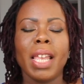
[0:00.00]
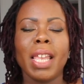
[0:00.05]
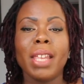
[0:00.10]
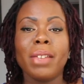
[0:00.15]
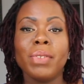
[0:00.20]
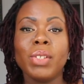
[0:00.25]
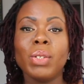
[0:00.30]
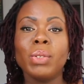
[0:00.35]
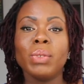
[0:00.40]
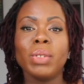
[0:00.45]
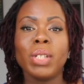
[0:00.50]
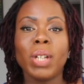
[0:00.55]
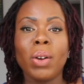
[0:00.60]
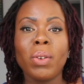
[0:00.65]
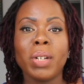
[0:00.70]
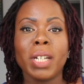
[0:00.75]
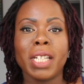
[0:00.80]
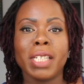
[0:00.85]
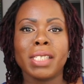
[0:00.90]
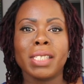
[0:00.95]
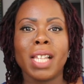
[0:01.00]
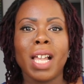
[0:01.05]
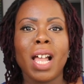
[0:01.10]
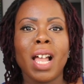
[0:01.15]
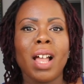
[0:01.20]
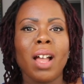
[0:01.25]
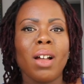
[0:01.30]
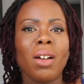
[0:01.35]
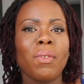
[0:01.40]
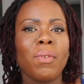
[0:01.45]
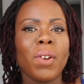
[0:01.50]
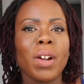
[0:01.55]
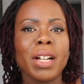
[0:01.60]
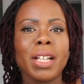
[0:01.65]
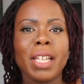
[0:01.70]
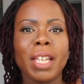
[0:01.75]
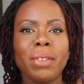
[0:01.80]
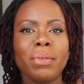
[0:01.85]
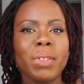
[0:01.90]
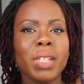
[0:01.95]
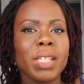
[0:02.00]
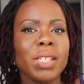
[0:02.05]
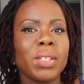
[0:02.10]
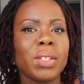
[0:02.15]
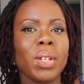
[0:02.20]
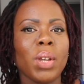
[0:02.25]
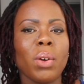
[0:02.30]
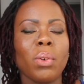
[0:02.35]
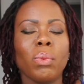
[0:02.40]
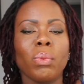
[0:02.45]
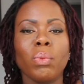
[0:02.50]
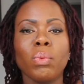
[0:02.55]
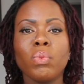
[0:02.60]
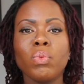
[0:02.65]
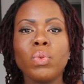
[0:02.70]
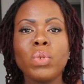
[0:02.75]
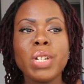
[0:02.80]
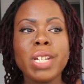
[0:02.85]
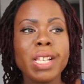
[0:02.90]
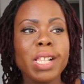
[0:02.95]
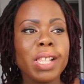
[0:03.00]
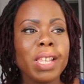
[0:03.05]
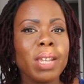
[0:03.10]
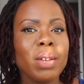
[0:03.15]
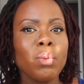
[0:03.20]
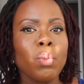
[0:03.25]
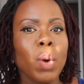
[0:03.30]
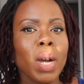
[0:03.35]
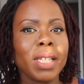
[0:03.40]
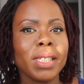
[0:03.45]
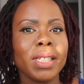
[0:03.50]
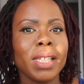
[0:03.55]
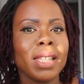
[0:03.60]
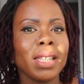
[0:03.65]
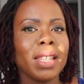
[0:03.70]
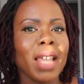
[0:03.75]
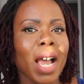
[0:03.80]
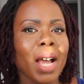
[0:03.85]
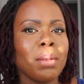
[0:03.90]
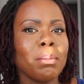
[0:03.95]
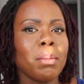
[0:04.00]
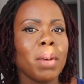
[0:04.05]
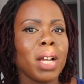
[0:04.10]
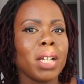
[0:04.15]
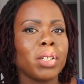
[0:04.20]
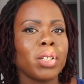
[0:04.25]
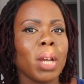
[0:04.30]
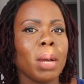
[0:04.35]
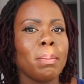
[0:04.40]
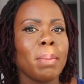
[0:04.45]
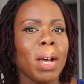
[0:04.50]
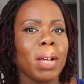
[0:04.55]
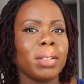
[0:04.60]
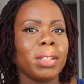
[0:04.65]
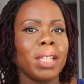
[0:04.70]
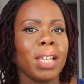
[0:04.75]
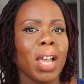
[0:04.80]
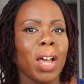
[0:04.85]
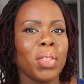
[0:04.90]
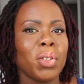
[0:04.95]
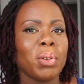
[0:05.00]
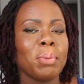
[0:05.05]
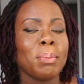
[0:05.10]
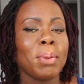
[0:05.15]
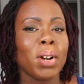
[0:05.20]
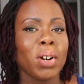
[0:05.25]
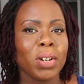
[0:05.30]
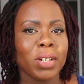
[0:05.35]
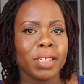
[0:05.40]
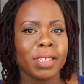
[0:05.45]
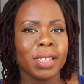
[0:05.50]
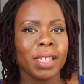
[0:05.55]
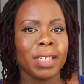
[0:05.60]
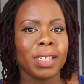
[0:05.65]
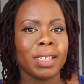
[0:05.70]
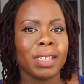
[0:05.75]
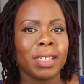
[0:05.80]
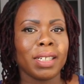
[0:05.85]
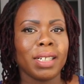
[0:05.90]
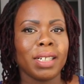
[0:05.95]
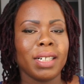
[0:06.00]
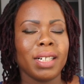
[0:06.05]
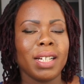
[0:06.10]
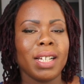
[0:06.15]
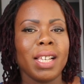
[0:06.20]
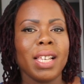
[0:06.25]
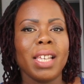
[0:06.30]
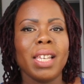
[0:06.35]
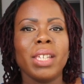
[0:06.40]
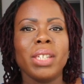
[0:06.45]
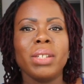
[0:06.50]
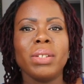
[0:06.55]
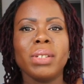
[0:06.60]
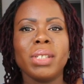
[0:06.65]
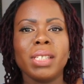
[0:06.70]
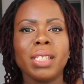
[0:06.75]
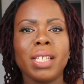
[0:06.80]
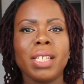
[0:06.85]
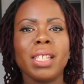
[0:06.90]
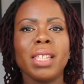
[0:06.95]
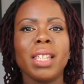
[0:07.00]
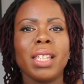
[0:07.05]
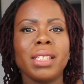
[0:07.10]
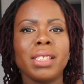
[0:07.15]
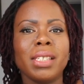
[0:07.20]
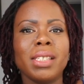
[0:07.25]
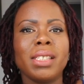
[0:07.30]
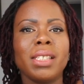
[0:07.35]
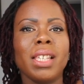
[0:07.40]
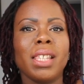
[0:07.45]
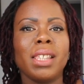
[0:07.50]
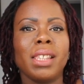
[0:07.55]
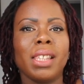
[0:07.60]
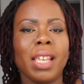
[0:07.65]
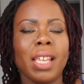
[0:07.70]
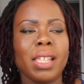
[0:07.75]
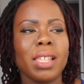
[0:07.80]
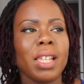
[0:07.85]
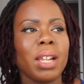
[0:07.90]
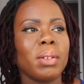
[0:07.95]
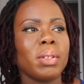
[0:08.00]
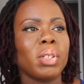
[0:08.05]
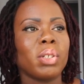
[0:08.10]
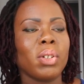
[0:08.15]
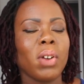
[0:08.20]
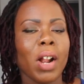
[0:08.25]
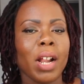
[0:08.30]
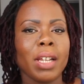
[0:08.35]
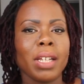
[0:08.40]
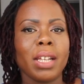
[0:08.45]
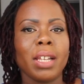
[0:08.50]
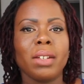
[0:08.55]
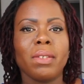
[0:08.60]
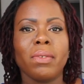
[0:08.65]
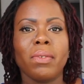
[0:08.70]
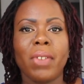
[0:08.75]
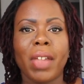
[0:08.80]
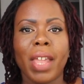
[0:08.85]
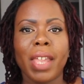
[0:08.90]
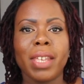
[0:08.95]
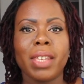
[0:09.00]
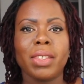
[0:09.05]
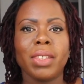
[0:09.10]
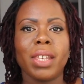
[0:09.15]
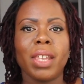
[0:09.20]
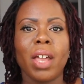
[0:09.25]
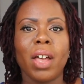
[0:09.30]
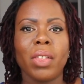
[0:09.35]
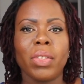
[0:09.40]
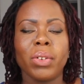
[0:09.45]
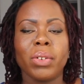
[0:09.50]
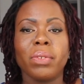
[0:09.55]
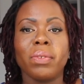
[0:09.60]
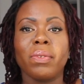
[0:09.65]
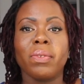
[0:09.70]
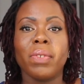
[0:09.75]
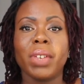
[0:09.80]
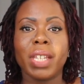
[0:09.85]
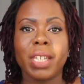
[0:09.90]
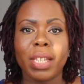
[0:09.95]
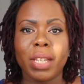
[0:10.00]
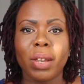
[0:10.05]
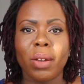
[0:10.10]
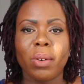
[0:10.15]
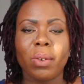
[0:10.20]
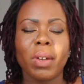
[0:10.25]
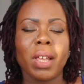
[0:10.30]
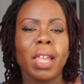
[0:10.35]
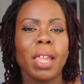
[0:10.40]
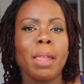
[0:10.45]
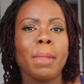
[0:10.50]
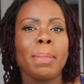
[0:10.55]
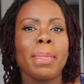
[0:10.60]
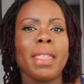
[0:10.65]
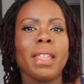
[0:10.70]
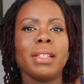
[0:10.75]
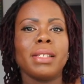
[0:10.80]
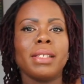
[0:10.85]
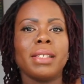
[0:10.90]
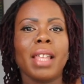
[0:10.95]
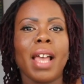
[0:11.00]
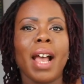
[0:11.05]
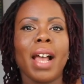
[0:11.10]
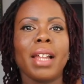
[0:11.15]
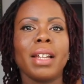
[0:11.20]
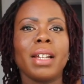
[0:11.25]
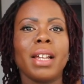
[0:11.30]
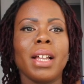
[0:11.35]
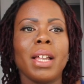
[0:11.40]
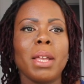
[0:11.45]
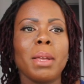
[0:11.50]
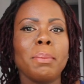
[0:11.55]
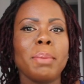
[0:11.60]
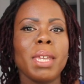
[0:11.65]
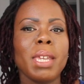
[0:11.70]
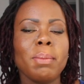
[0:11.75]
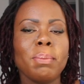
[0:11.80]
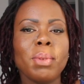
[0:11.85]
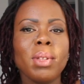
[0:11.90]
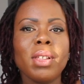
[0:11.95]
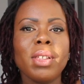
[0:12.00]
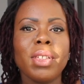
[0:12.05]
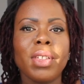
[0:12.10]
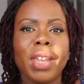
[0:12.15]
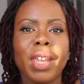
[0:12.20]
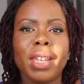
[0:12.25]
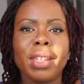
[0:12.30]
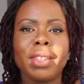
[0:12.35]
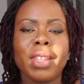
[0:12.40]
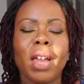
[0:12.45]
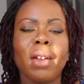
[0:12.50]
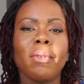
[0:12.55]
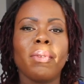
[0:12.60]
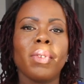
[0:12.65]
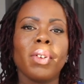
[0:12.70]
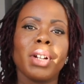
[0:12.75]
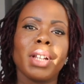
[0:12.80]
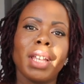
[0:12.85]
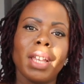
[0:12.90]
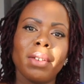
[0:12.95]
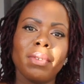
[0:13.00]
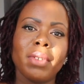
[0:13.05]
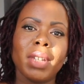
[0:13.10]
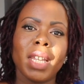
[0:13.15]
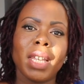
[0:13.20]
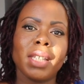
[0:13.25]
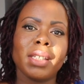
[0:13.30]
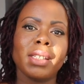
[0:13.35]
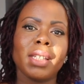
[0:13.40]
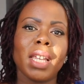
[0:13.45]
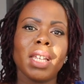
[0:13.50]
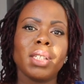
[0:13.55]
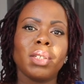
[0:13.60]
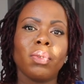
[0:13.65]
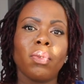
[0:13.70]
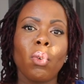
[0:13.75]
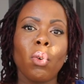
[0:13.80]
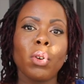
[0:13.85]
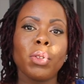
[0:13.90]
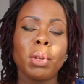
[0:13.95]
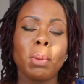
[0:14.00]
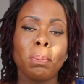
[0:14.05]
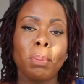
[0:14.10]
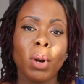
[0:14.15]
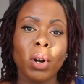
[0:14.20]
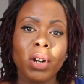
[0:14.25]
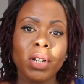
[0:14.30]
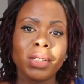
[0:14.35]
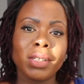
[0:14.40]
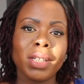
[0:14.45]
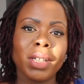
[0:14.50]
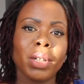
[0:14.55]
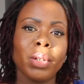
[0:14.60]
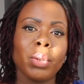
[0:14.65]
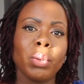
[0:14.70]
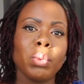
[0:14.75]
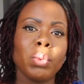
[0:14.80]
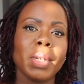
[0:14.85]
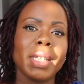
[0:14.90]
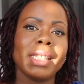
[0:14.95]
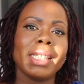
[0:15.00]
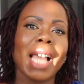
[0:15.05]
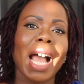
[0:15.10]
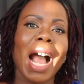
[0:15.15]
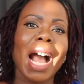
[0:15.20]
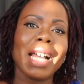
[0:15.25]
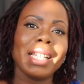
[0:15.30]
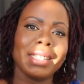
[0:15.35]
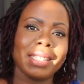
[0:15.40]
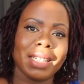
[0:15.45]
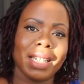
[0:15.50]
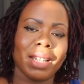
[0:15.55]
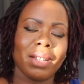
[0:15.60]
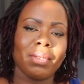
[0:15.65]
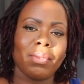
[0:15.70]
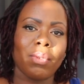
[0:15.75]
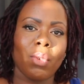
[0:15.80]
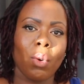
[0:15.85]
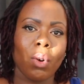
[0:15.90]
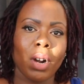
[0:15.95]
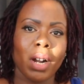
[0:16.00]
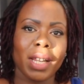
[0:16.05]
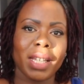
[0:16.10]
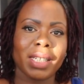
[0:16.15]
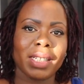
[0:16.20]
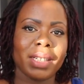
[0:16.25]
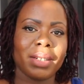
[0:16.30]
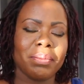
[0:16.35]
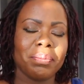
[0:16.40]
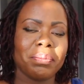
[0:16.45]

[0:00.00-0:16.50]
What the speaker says: If you notice, forgiveness really wasn't that much about the other person. You see, this is the thing that I was trying to convey in the other video, is that people think that forgiveness is for the person who is asking for it.